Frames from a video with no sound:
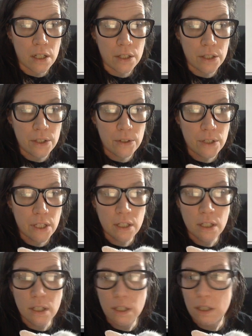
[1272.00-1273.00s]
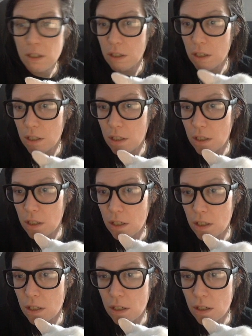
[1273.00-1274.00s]
You can
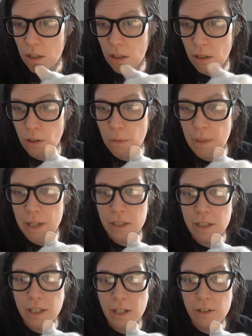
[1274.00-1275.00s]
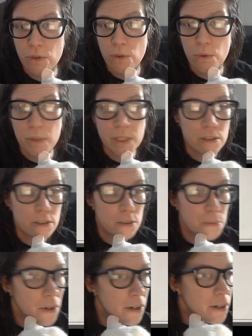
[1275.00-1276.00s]
go back to the actual whiskers
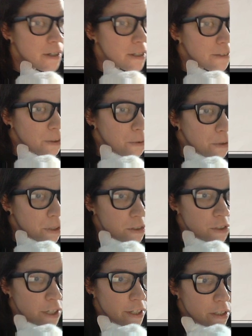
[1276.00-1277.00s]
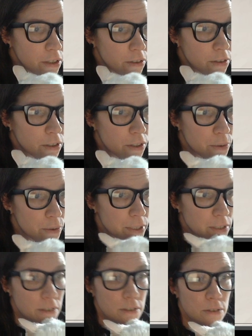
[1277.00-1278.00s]
part if I want to try to do another
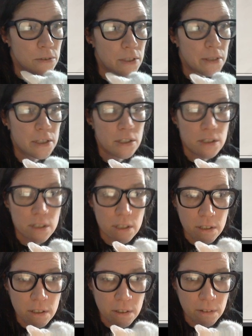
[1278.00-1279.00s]
whisker. So what I'm going to do